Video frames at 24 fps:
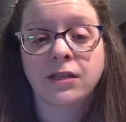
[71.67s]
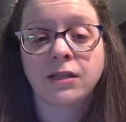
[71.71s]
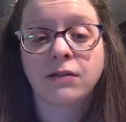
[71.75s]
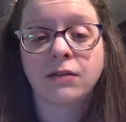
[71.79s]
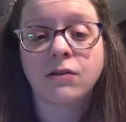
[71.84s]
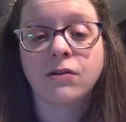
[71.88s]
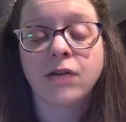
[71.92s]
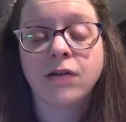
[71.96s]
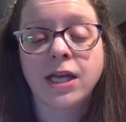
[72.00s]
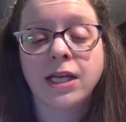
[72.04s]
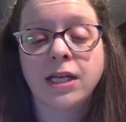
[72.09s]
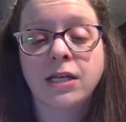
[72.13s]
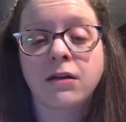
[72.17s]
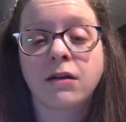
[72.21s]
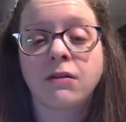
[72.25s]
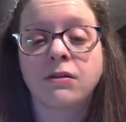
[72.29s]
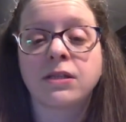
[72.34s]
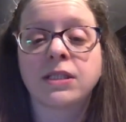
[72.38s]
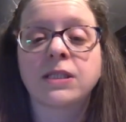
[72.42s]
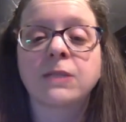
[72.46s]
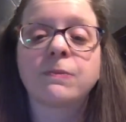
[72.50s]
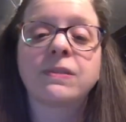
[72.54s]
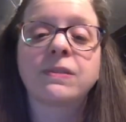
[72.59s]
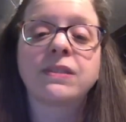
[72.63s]
located on a
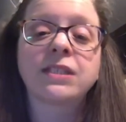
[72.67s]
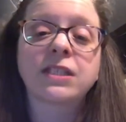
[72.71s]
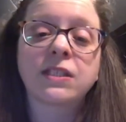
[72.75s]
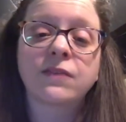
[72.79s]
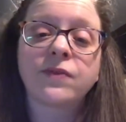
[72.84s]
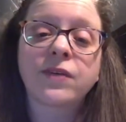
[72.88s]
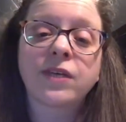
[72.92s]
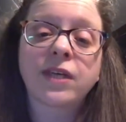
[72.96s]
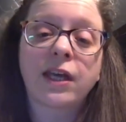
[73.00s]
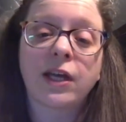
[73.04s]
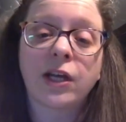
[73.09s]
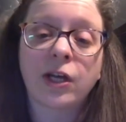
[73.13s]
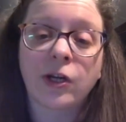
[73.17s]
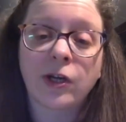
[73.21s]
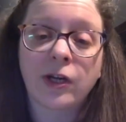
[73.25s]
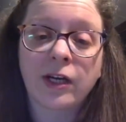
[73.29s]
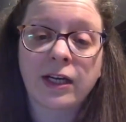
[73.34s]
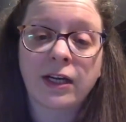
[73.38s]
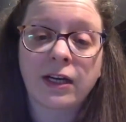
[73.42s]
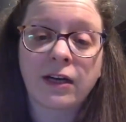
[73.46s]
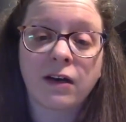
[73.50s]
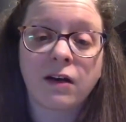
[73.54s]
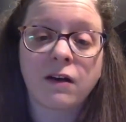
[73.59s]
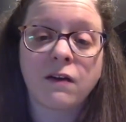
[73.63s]
specific
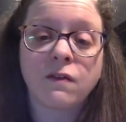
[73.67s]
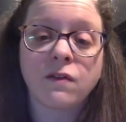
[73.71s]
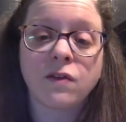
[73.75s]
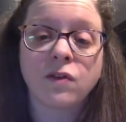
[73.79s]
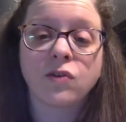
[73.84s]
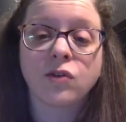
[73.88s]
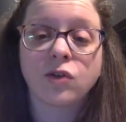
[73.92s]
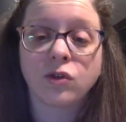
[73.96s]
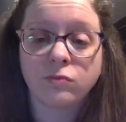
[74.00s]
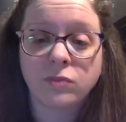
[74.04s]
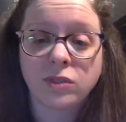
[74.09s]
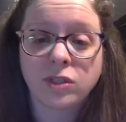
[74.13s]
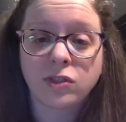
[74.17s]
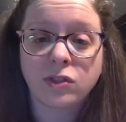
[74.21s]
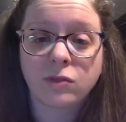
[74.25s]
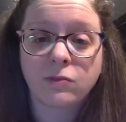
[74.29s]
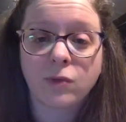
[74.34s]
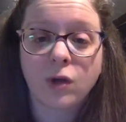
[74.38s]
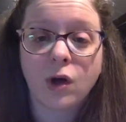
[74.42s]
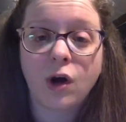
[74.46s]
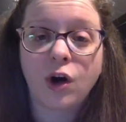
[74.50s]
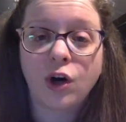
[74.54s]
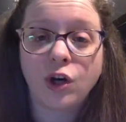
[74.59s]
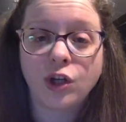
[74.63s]
area of the chromosome
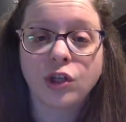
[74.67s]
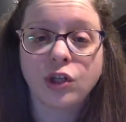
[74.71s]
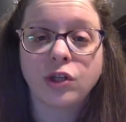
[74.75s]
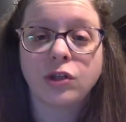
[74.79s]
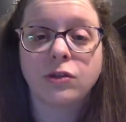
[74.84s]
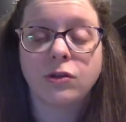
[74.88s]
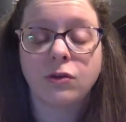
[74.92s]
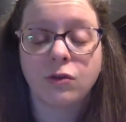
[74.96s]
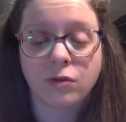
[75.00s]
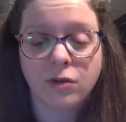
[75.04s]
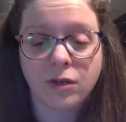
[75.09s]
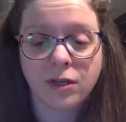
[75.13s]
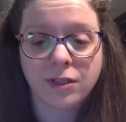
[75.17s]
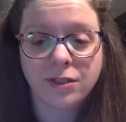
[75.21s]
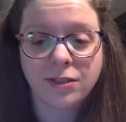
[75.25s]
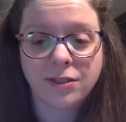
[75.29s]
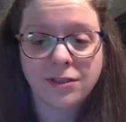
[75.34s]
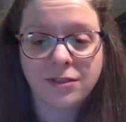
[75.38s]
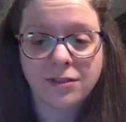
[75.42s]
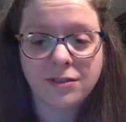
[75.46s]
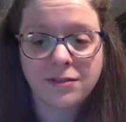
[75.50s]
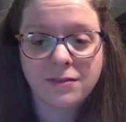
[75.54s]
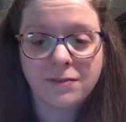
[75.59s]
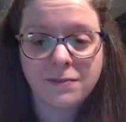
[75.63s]
called a
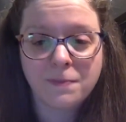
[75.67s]
locus.